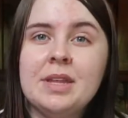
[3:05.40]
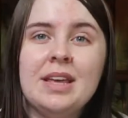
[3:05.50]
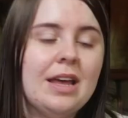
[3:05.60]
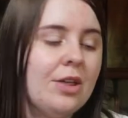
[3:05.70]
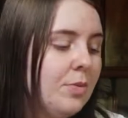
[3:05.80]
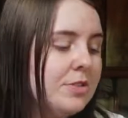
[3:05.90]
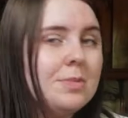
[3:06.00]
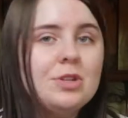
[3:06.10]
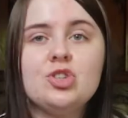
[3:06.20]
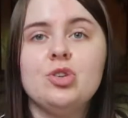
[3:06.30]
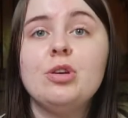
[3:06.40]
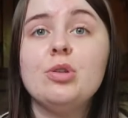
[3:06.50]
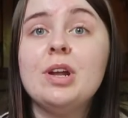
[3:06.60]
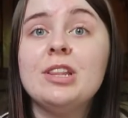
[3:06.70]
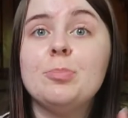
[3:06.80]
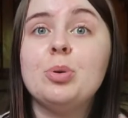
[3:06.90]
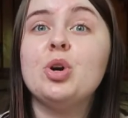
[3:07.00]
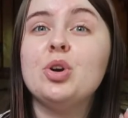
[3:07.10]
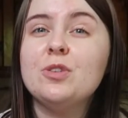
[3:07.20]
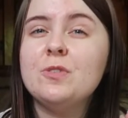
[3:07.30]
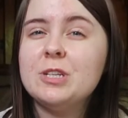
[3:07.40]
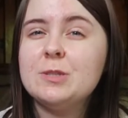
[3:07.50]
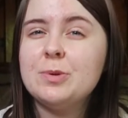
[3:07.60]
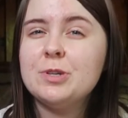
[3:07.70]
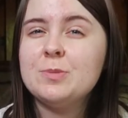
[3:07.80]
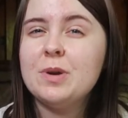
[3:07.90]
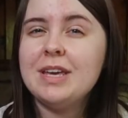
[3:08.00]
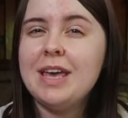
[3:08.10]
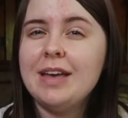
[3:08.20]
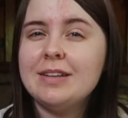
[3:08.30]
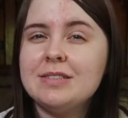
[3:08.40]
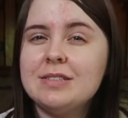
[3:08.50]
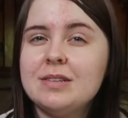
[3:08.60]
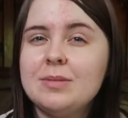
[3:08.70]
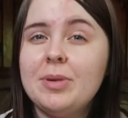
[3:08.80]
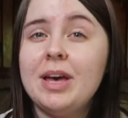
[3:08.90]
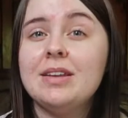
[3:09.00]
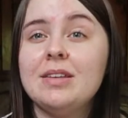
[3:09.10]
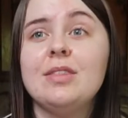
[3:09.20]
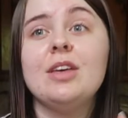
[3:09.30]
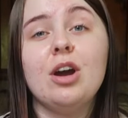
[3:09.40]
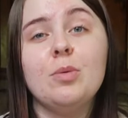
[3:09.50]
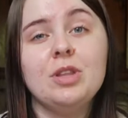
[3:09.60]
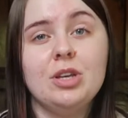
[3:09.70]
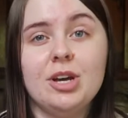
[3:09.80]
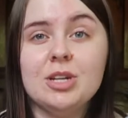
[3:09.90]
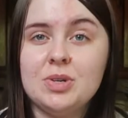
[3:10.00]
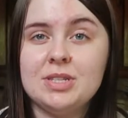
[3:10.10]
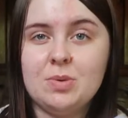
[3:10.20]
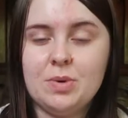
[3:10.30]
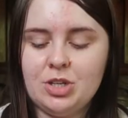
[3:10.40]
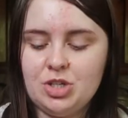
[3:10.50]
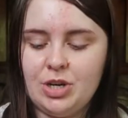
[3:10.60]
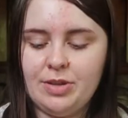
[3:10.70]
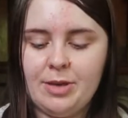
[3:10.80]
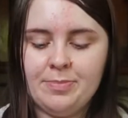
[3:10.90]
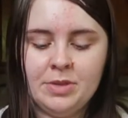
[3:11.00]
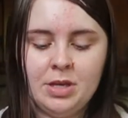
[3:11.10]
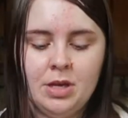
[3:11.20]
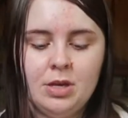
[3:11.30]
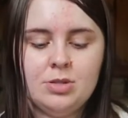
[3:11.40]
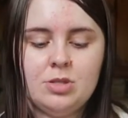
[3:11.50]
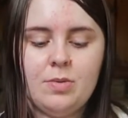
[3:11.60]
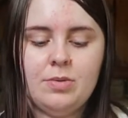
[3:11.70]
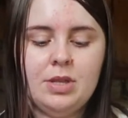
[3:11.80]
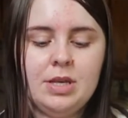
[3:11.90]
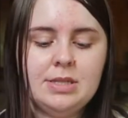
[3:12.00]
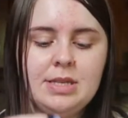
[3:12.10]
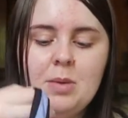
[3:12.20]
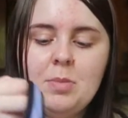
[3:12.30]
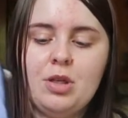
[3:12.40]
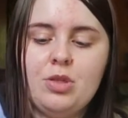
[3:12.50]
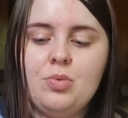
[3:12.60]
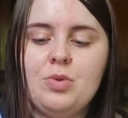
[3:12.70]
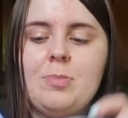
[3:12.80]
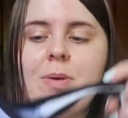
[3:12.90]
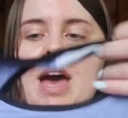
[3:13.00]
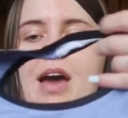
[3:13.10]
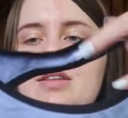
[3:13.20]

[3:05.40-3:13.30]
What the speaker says: Now, the ones I'm going to show you, they're not the perfect sports bra yet, but they are really good, so I still wanted to share them. So this came in a 3-pack.